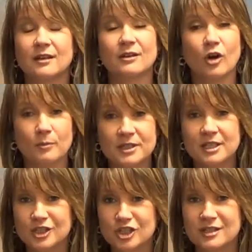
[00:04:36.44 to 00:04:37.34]

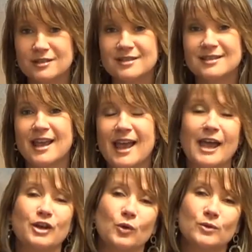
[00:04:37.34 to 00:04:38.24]
competitions
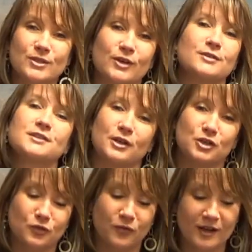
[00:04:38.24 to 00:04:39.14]
and also
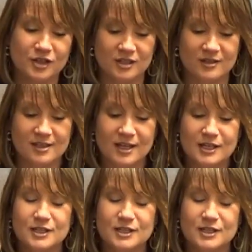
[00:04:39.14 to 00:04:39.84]
social functions.